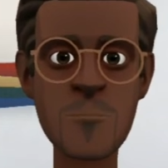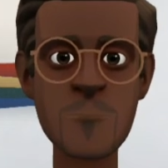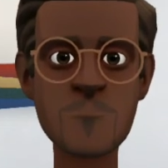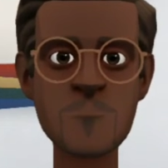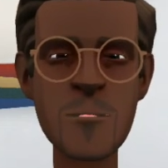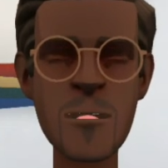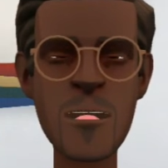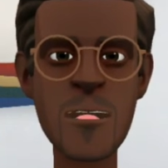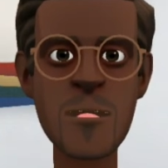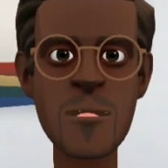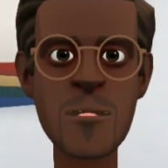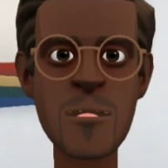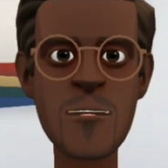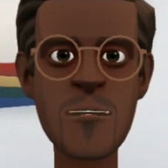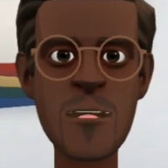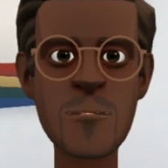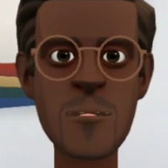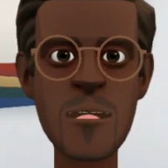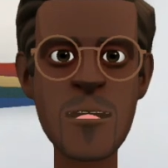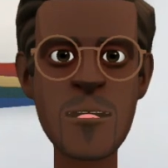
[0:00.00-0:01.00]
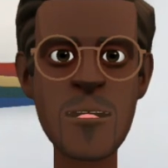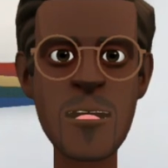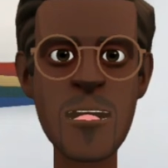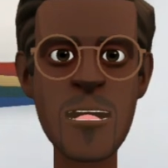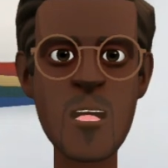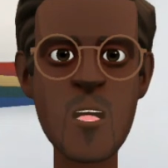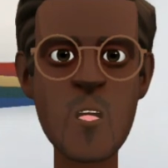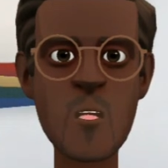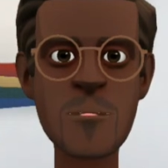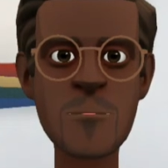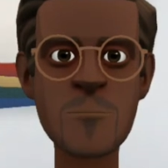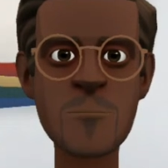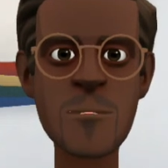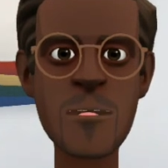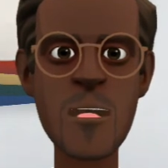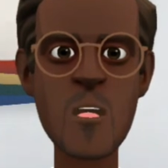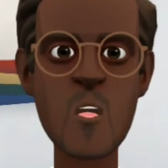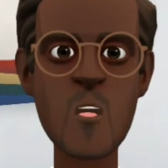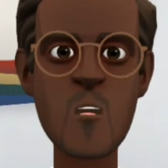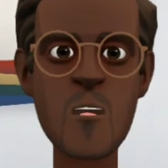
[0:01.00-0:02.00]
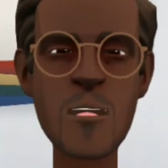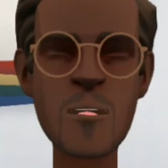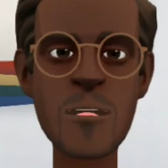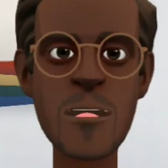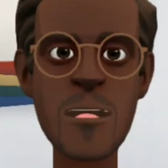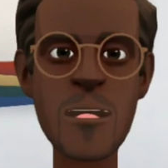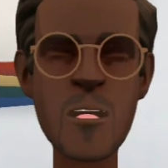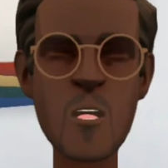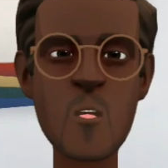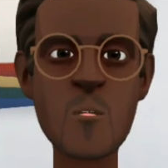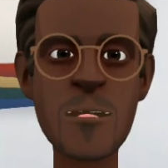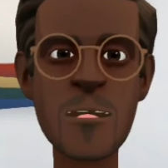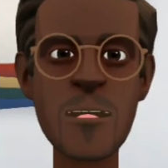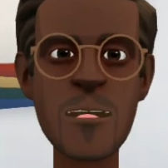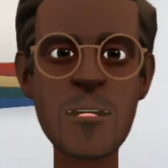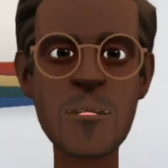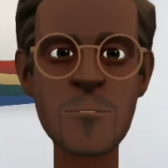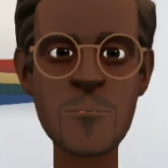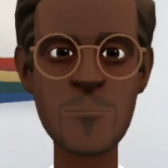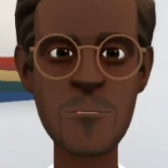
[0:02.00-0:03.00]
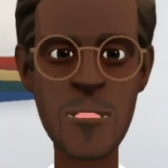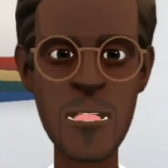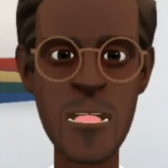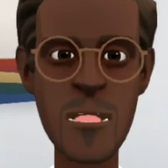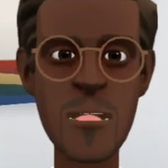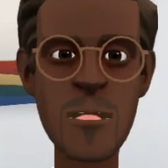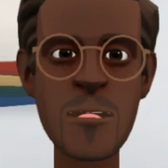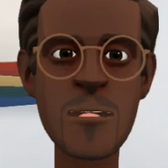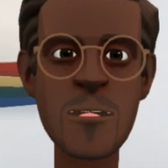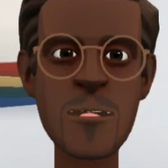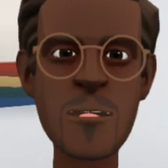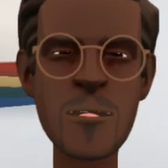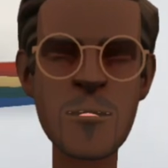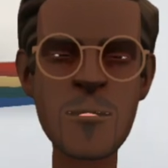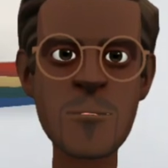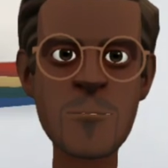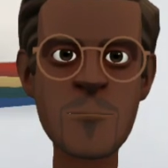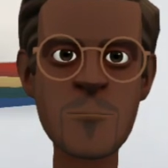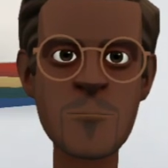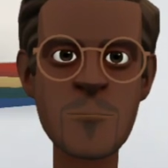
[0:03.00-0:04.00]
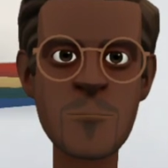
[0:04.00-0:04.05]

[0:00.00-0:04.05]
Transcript: but right from the start, it offers a drawback: its size.